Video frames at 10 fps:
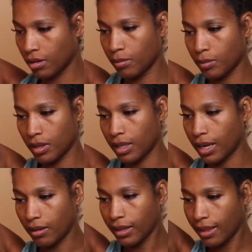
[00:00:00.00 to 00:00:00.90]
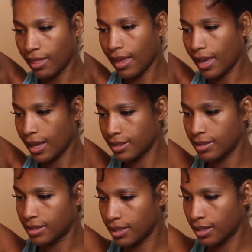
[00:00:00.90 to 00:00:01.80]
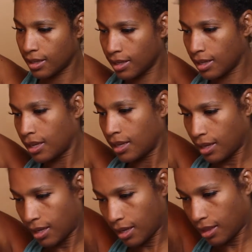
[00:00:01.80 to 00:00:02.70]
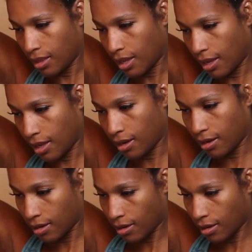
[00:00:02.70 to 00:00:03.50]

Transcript: pull it out like that. And then